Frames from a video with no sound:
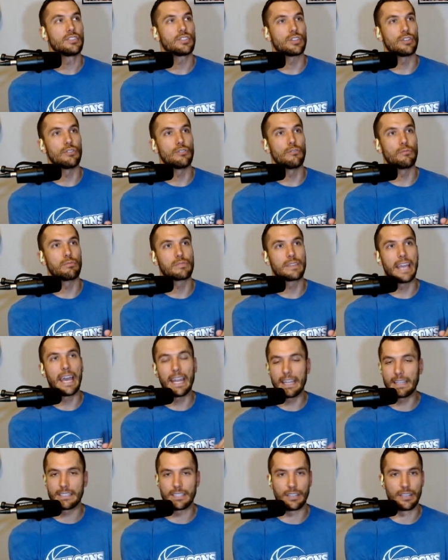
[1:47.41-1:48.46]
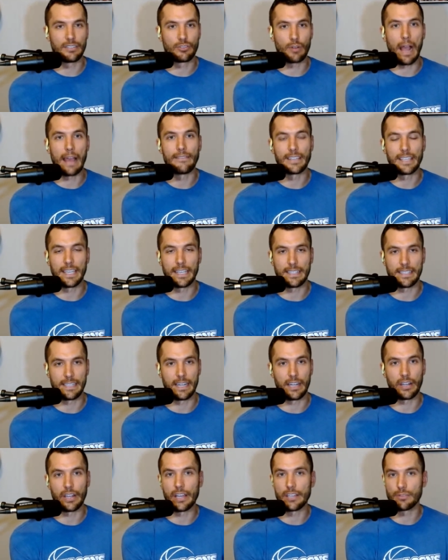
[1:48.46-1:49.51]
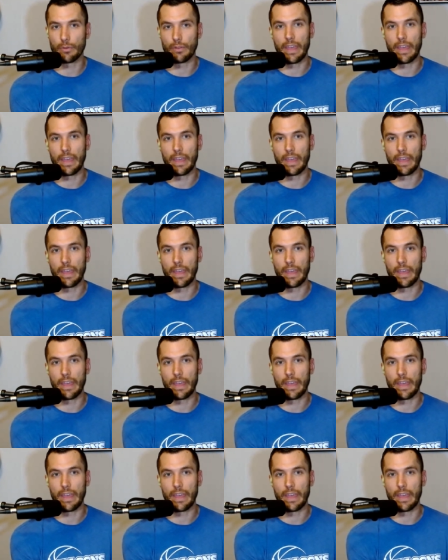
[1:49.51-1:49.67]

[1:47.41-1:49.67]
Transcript: to get into driving kick scenarios